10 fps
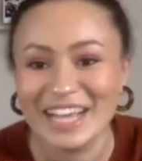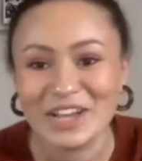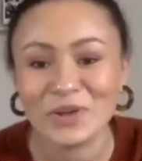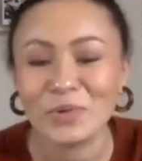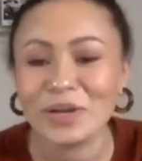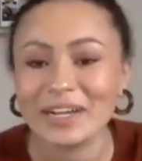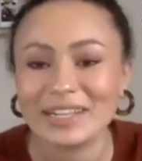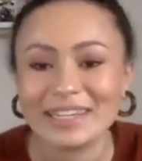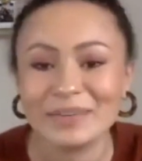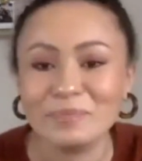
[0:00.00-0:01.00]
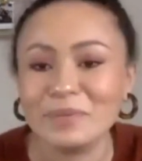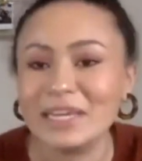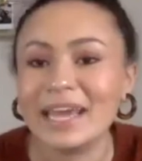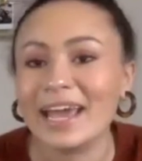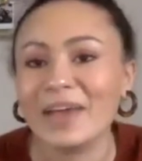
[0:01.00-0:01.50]
quickly
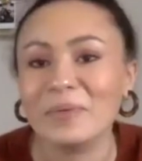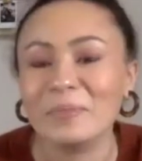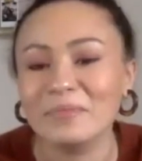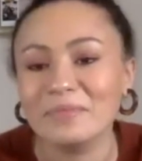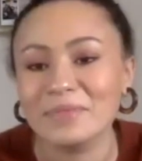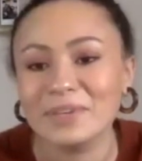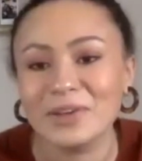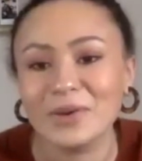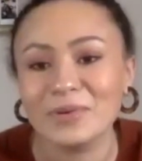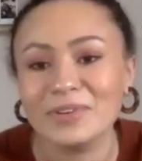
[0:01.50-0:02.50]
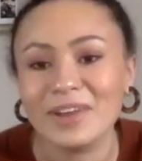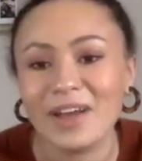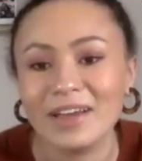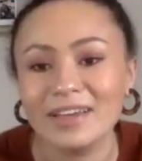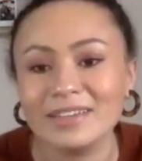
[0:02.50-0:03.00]
became, you know, not,